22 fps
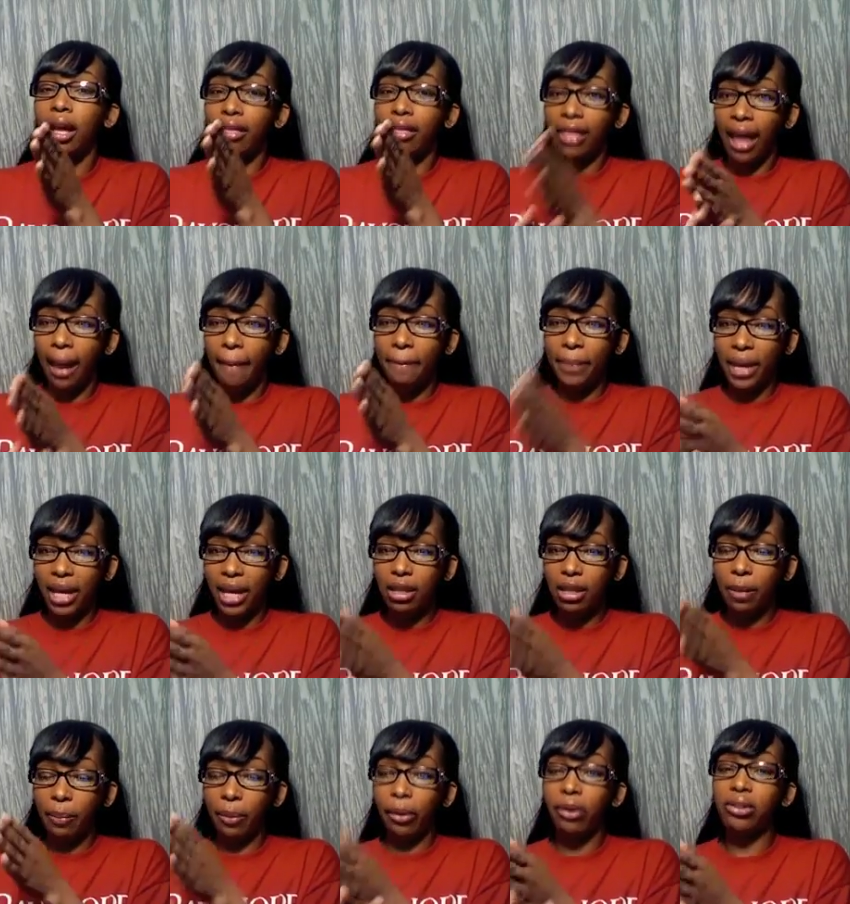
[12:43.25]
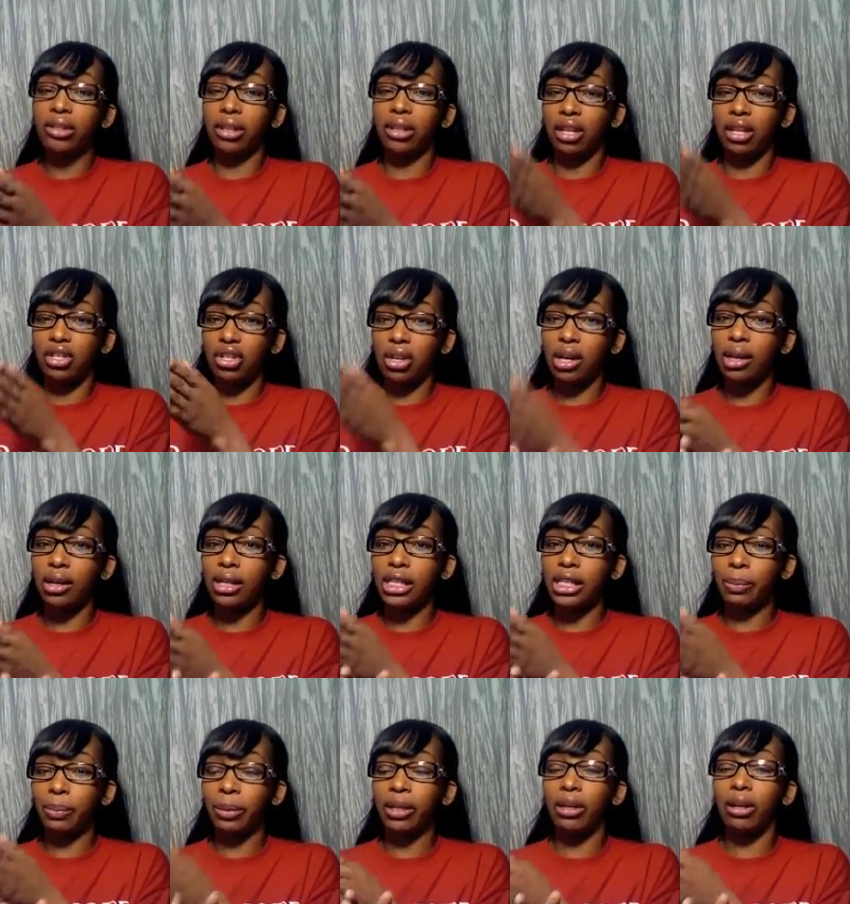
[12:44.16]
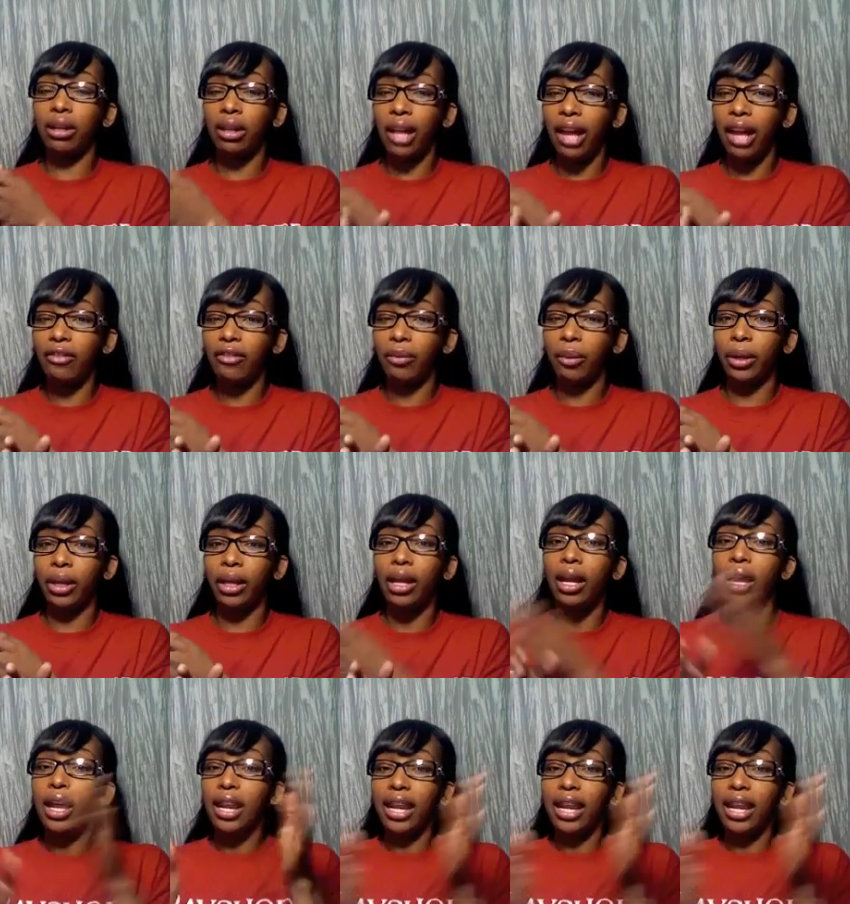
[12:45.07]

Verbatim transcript: that being the person that you're going to spend your life with.